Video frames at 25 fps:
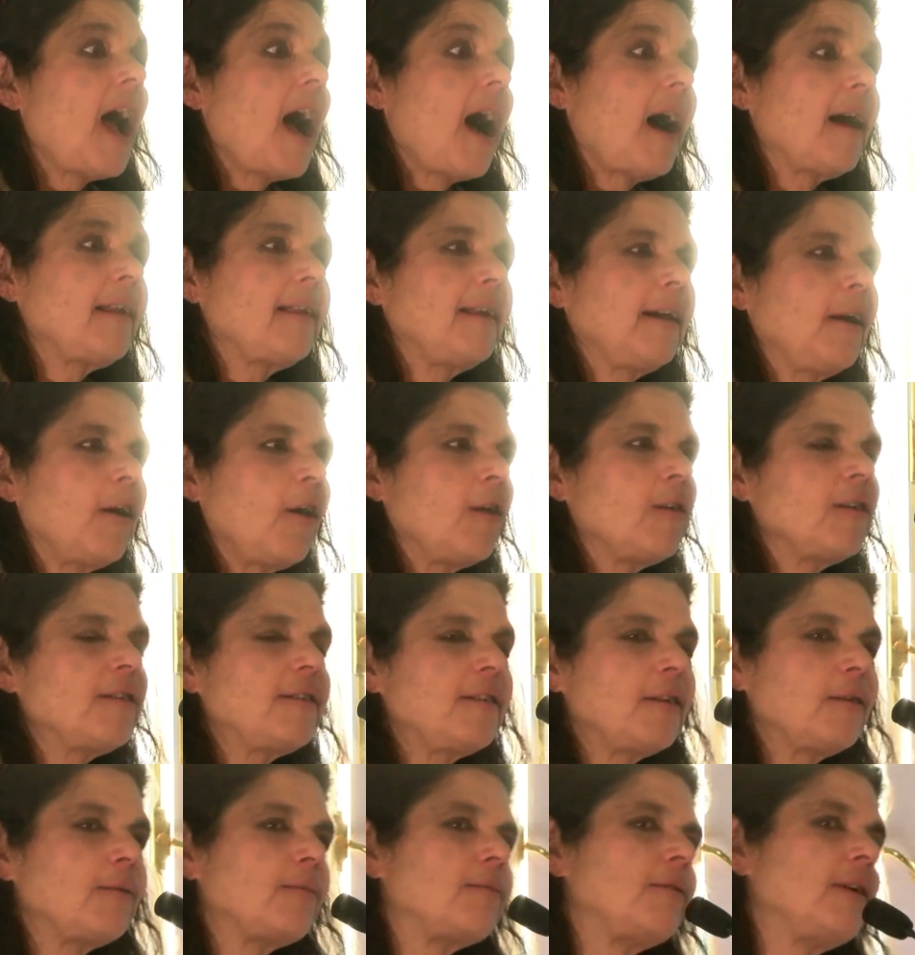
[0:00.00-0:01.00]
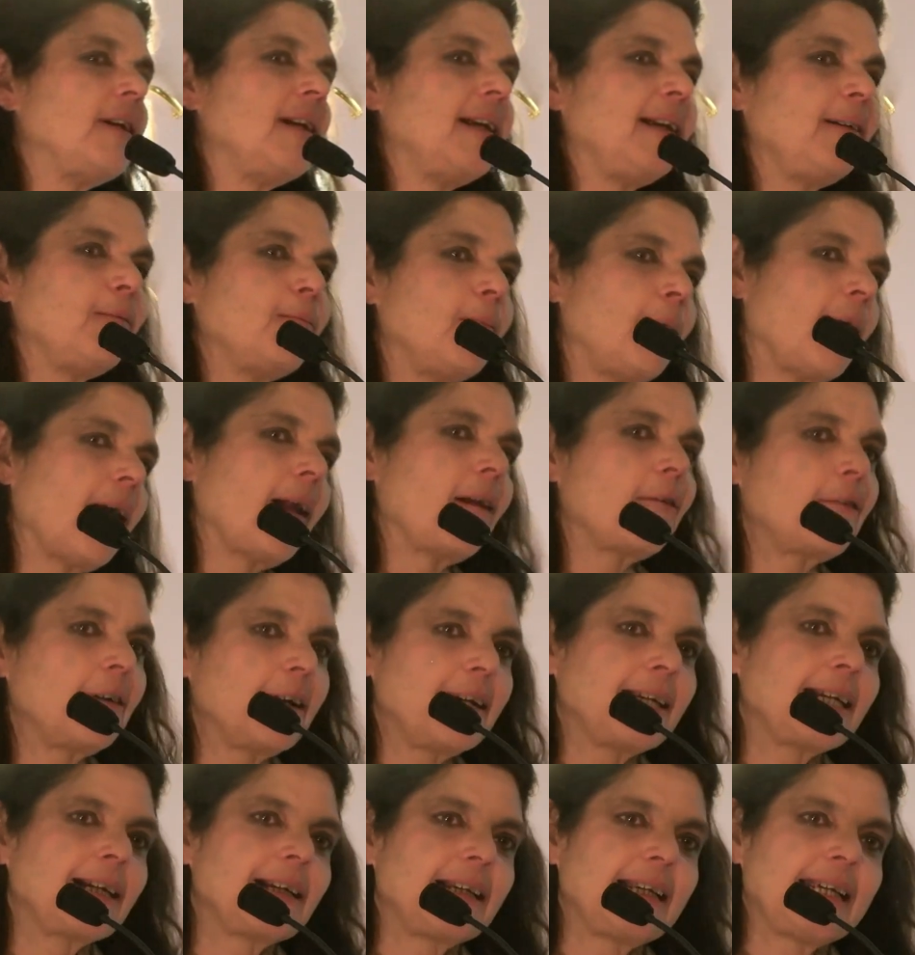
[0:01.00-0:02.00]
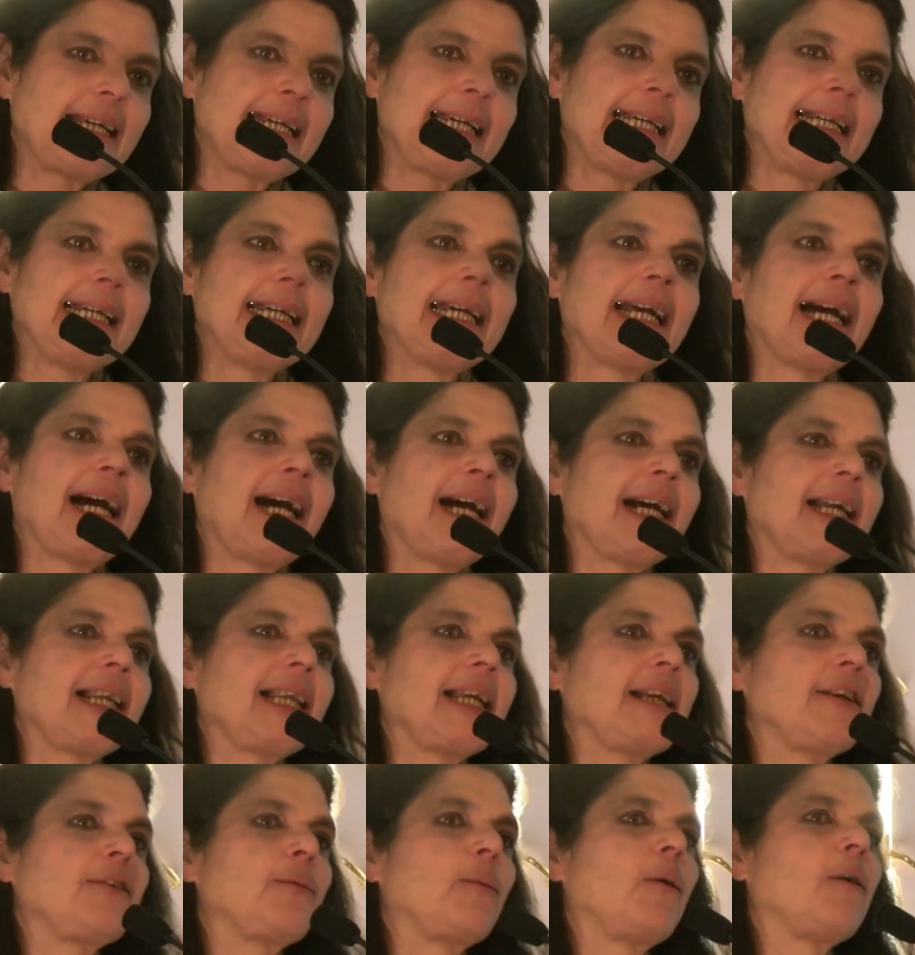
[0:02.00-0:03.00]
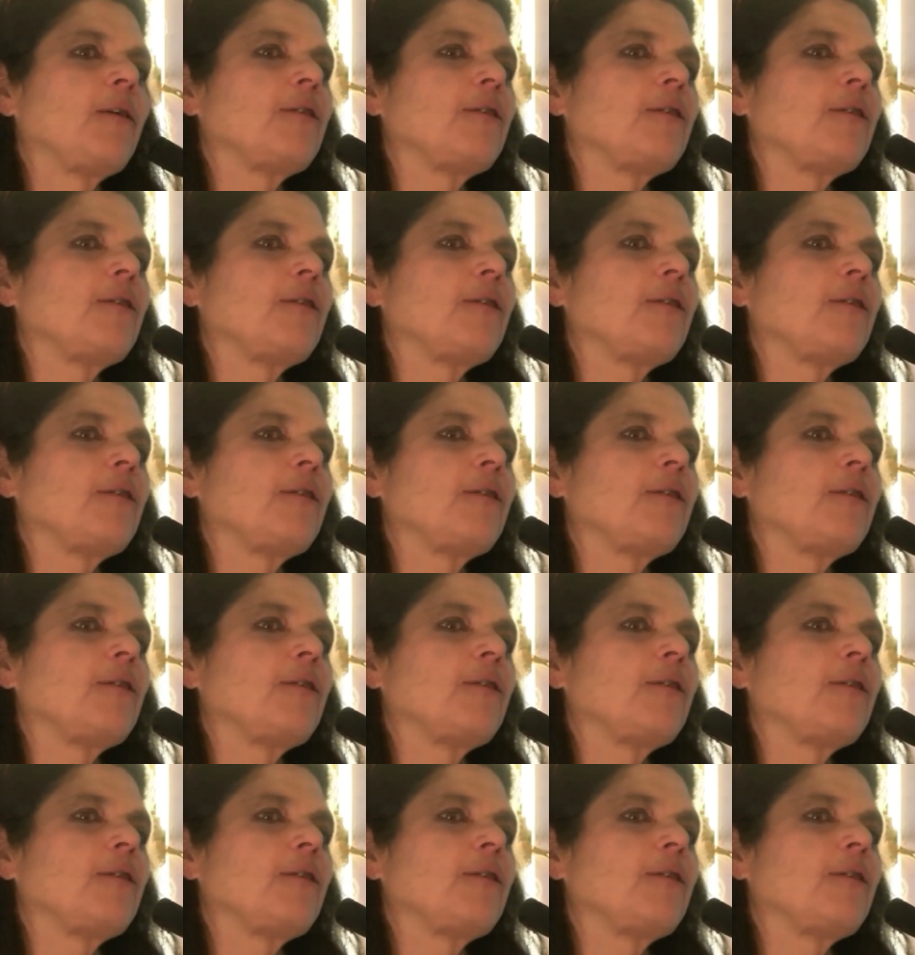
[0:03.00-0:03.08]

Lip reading: I think also really worryingly, I think